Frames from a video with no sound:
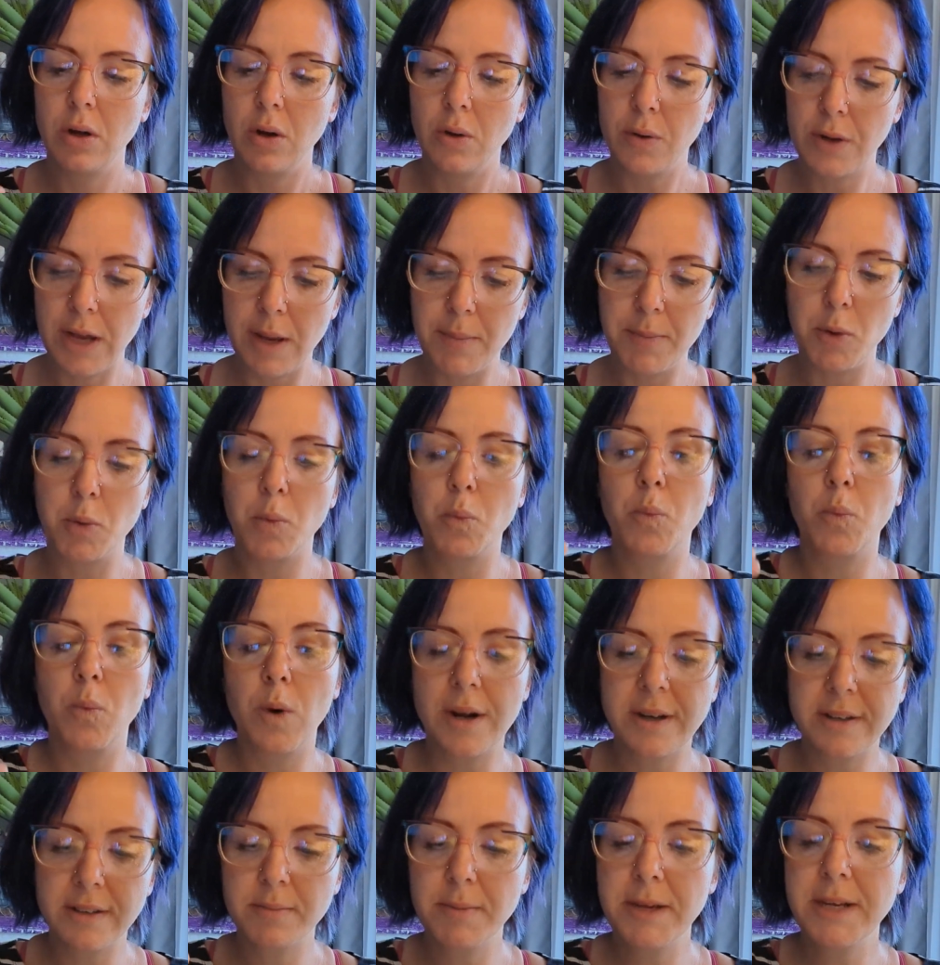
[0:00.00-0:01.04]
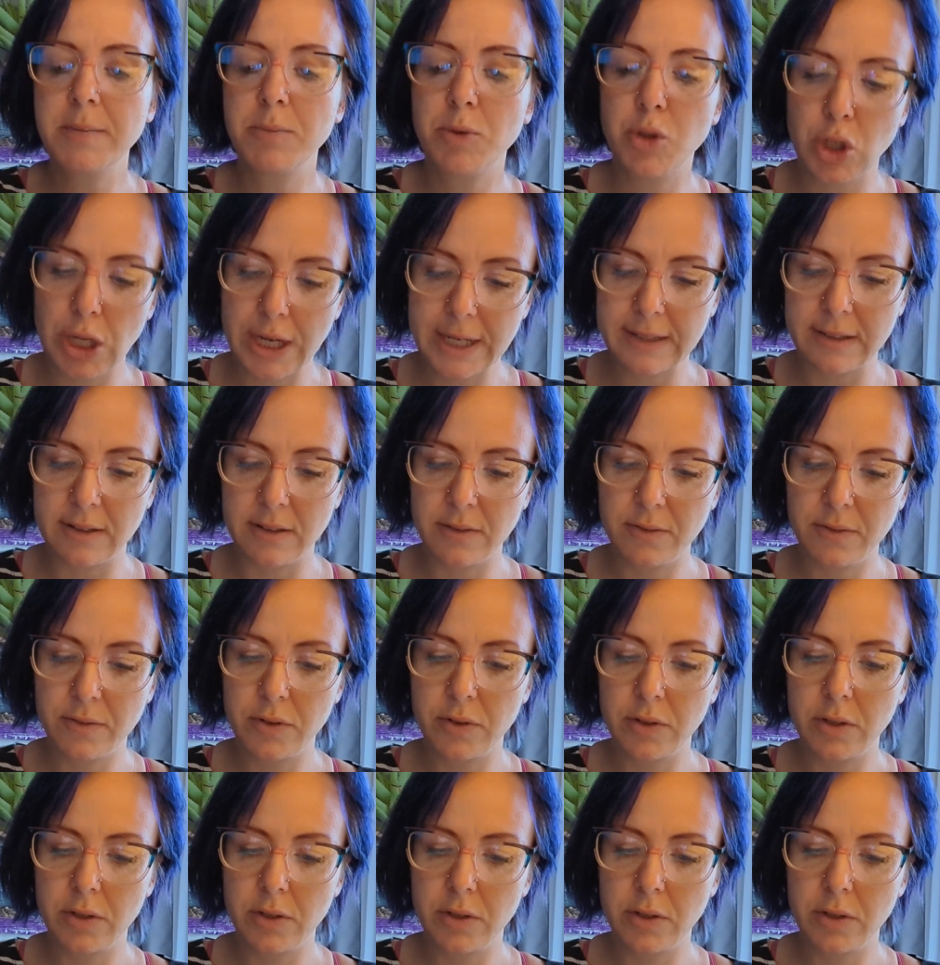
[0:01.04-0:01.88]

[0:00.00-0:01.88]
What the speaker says: okay, but what is my objective?